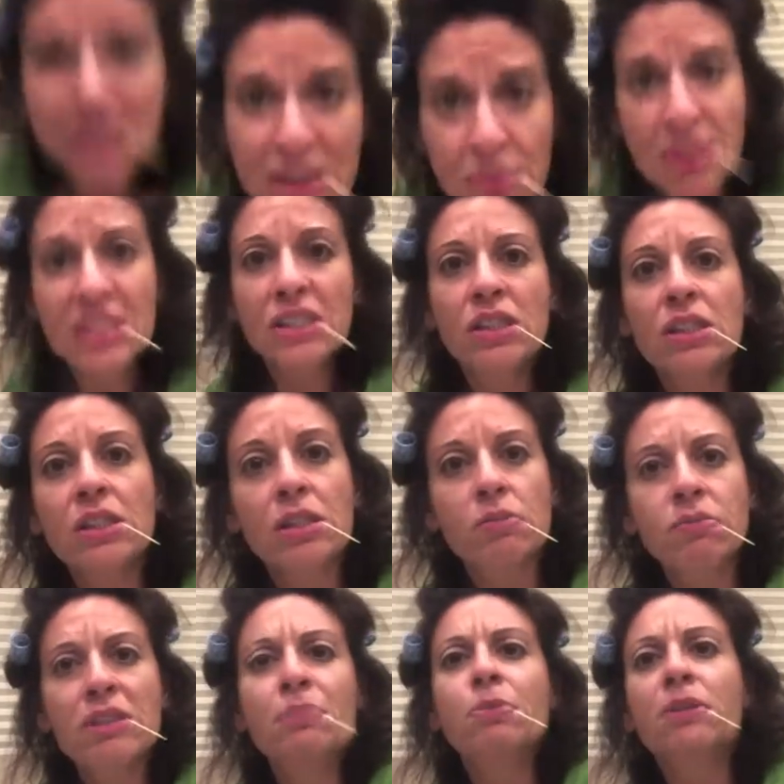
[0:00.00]
maybe I should just
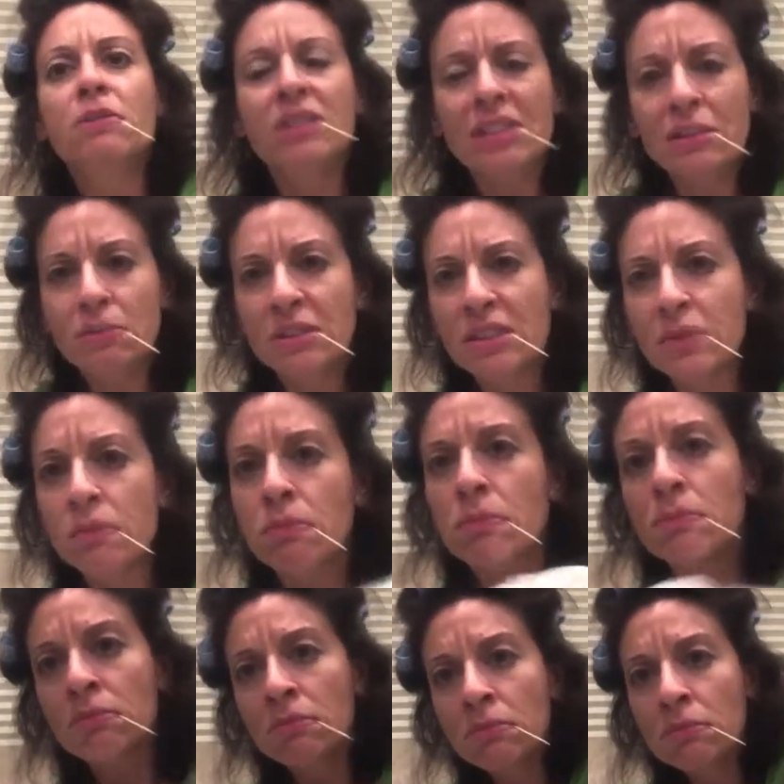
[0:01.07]
wrap it around me,
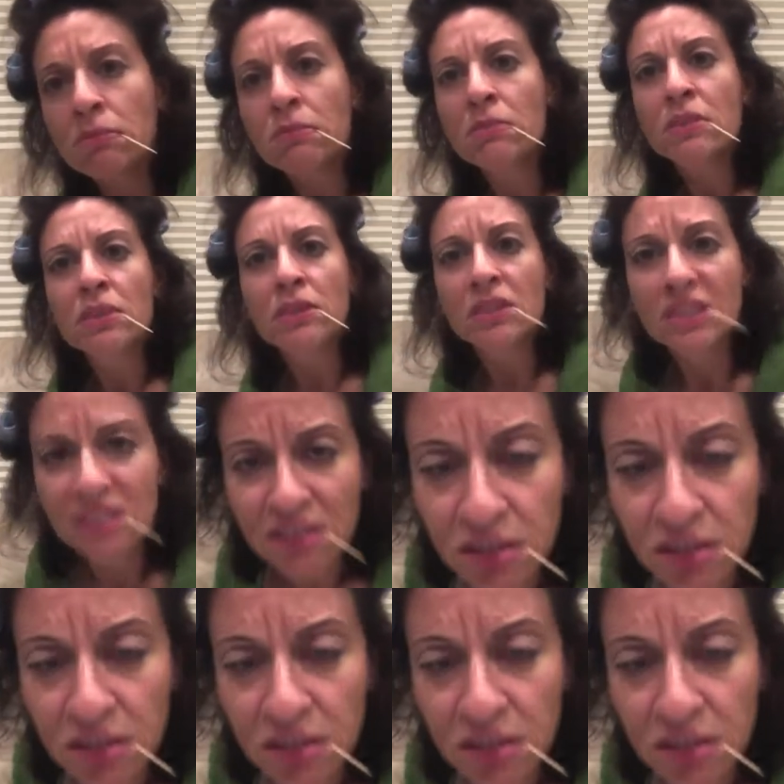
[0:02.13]
like